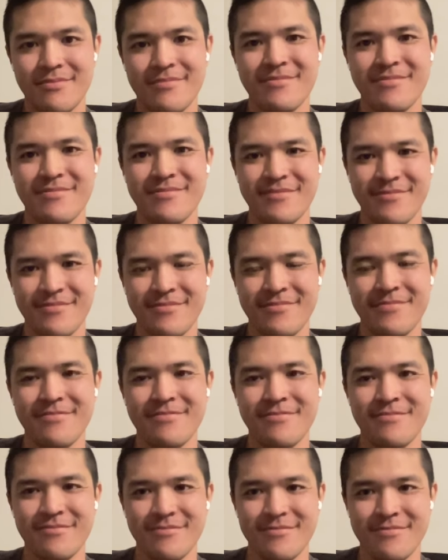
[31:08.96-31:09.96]

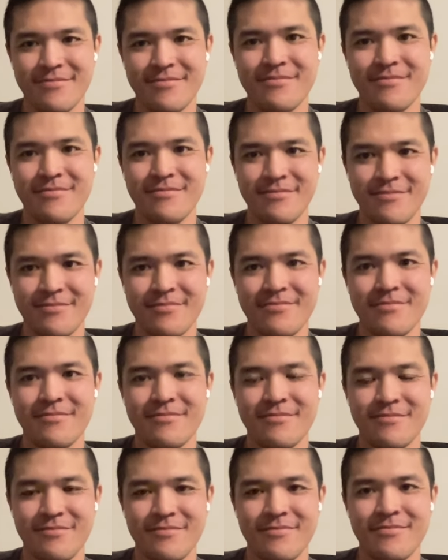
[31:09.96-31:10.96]

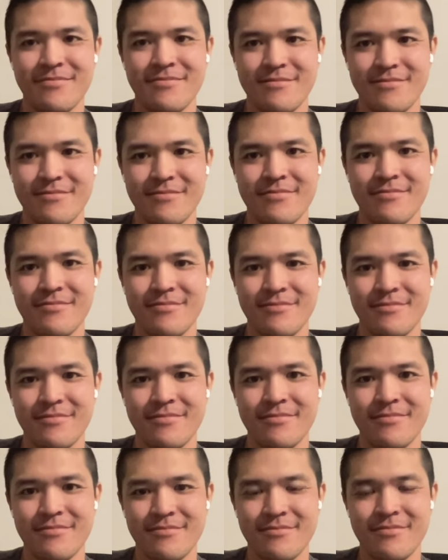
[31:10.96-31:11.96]

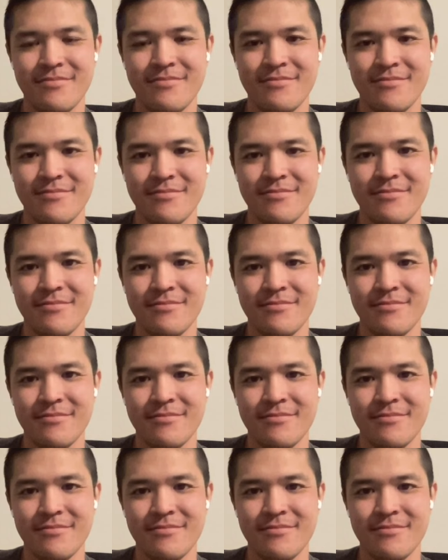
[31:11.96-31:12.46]
[no speech]